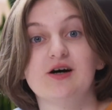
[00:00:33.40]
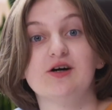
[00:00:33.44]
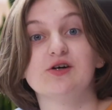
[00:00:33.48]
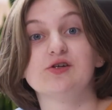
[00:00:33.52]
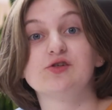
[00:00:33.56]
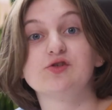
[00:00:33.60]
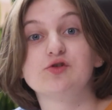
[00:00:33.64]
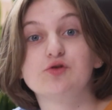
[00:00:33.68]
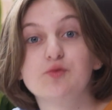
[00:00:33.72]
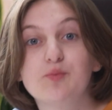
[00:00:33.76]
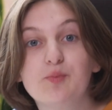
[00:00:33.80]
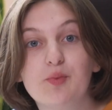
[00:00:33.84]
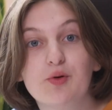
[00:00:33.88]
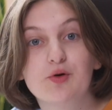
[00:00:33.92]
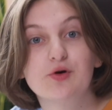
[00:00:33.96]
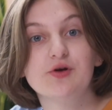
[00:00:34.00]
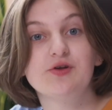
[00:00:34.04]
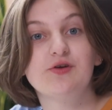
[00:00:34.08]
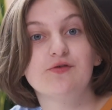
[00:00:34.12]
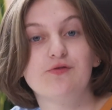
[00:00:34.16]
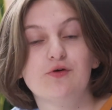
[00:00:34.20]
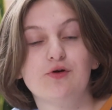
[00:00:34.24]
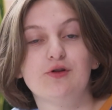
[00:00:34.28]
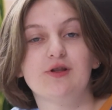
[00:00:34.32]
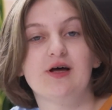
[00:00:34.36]
a
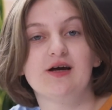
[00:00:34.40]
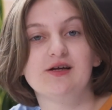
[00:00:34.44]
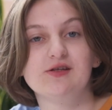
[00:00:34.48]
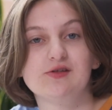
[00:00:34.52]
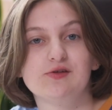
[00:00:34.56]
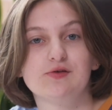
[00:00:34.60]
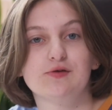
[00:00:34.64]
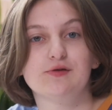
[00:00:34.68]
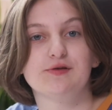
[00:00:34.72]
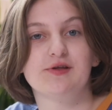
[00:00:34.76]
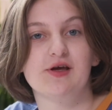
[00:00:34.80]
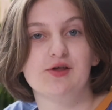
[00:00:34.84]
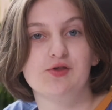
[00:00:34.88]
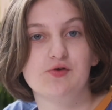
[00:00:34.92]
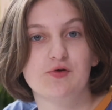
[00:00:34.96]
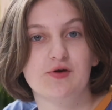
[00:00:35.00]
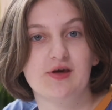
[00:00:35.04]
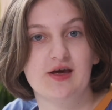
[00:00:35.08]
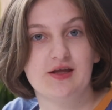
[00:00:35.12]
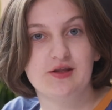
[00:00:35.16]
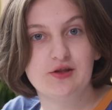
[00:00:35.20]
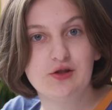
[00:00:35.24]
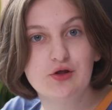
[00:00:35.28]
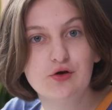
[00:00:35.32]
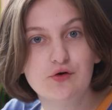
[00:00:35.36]
supportive online tool that you
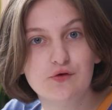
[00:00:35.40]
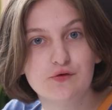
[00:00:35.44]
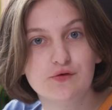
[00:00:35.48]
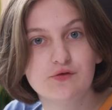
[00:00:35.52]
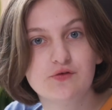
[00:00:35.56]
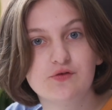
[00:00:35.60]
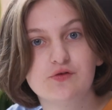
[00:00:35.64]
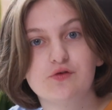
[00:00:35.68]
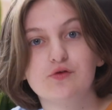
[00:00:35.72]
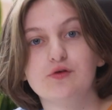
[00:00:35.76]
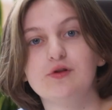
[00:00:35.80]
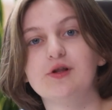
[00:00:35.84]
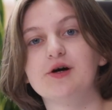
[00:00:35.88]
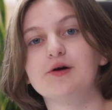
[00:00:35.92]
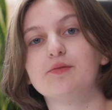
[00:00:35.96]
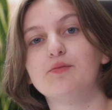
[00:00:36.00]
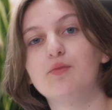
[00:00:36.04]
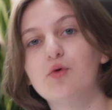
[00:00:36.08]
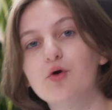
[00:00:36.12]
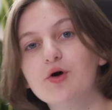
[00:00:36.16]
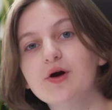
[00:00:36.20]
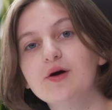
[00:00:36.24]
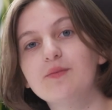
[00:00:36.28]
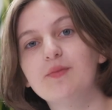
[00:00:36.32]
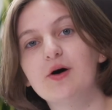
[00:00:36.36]
can use to learn
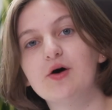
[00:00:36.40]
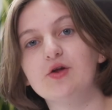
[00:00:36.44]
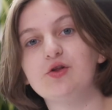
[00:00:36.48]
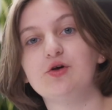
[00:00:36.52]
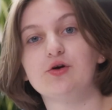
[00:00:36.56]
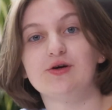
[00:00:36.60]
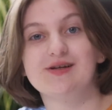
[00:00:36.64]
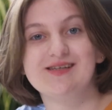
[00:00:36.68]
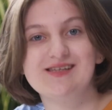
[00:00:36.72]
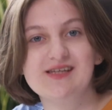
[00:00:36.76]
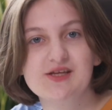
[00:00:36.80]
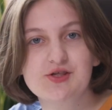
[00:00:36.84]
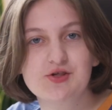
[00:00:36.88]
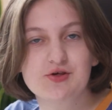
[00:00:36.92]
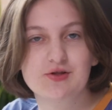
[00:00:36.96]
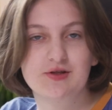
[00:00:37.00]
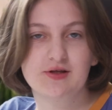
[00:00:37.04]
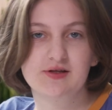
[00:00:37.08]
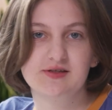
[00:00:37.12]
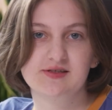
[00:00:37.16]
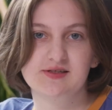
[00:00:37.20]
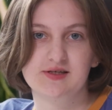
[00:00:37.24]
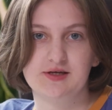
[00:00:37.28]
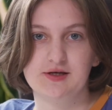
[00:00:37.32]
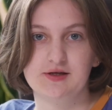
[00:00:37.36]
more about your
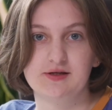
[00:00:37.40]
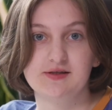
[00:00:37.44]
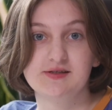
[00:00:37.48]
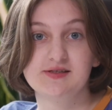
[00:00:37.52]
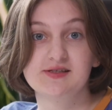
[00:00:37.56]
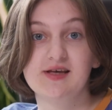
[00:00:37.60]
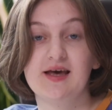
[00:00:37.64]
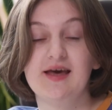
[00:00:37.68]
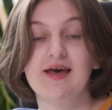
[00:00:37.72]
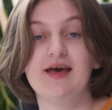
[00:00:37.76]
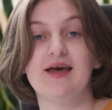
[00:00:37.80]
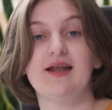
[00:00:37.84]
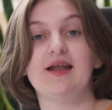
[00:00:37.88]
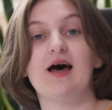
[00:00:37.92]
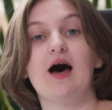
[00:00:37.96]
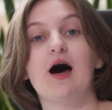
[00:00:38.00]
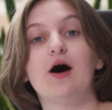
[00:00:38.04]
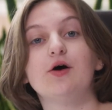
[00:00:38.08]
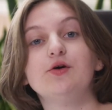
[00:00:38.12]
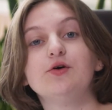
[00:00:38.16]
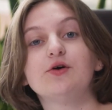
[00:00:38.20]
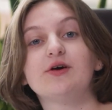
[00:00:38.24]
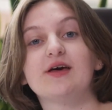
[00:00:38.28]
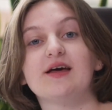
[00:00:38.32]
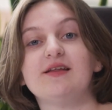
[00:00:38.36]
digital skills and how
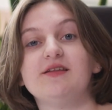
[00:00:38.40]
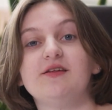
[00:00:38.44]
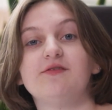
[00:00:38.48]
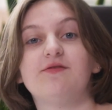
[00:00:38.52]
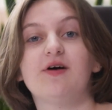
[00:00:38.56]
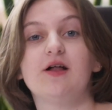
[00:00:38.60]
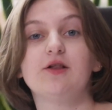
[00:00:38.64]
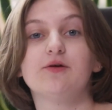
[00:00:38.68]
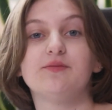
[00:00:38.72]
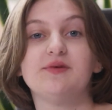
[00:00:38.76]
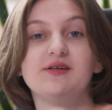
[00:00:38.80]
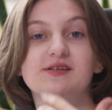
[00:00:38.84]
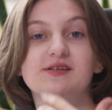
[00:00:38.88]
you can develop